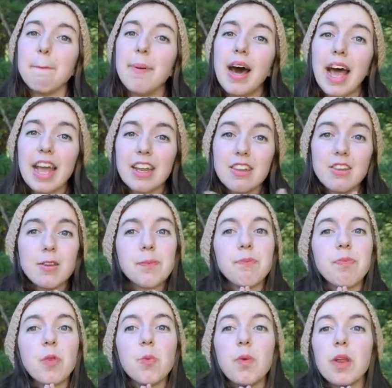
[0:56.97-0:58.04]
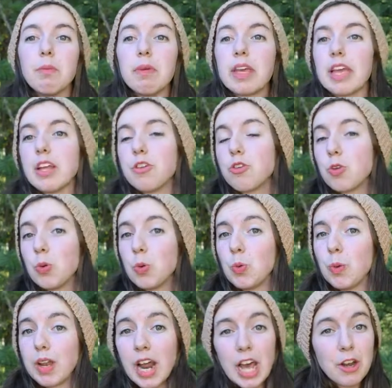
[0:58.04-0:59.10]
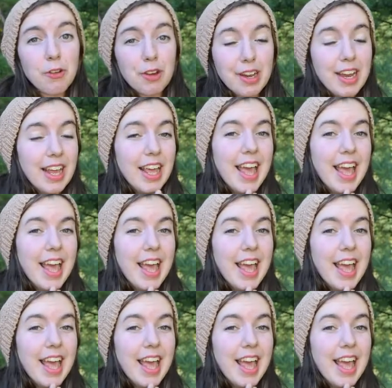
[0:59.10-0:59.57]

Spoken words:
but when we get to 100,